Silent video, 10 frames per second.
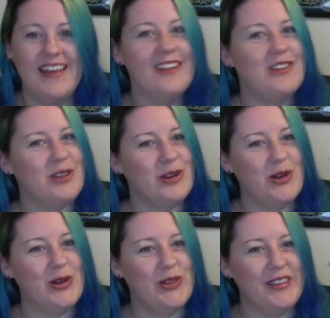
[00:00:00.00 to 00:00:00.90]

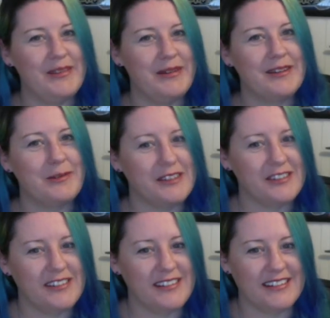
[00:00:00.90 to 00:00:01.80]
So this week's
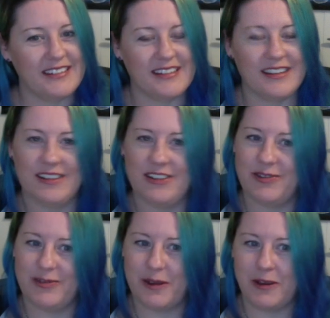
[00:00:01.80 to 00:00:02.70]
questions,
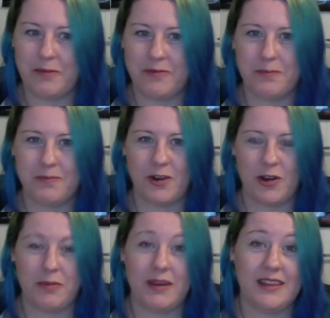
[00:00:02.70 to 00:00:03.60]
not very
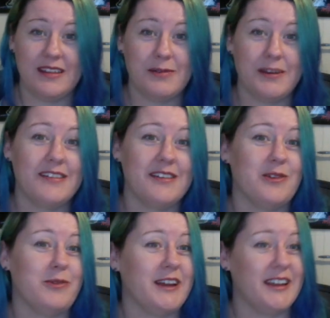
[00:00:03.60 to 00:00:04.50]
many this week, so
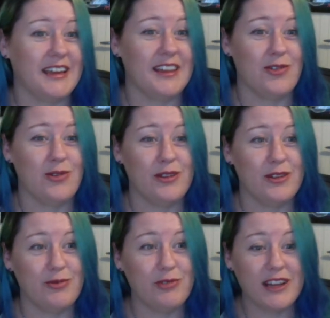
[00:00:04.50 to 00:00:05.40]
we're going to get through
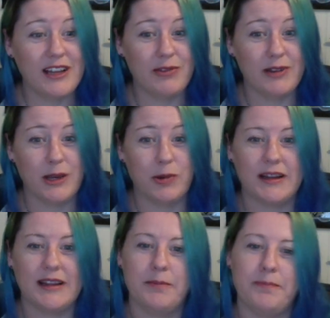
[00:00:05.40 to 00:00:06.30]
this really, really
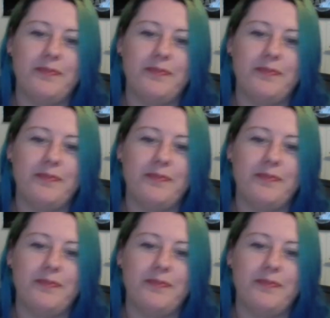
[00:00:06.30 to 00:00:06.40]
quickly.